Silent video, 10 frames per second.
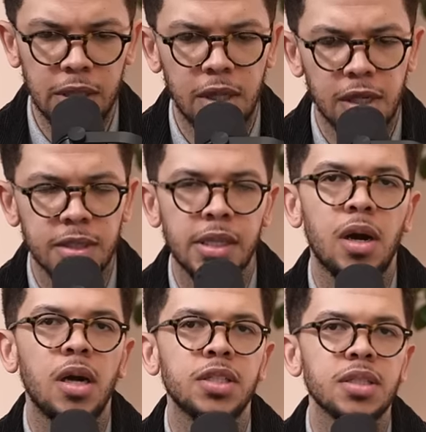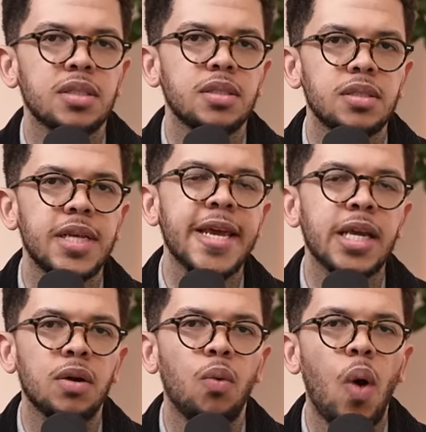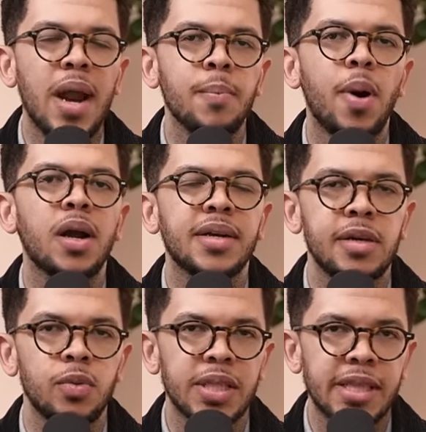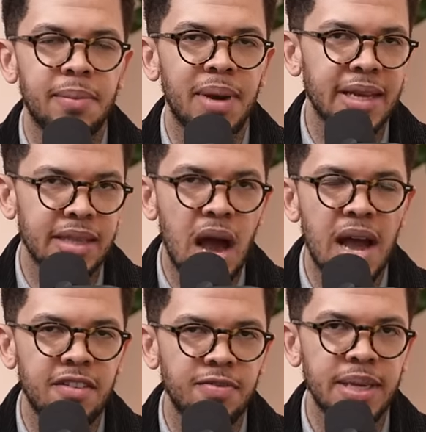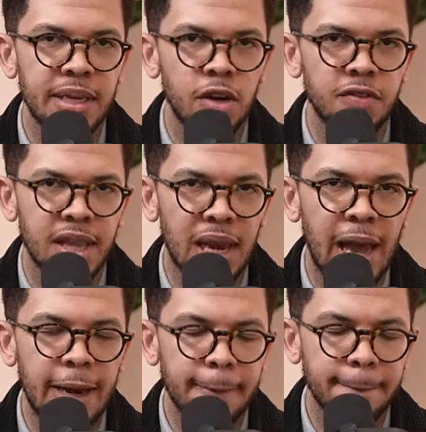Because they can't just take one partner with them like the IFP over the line.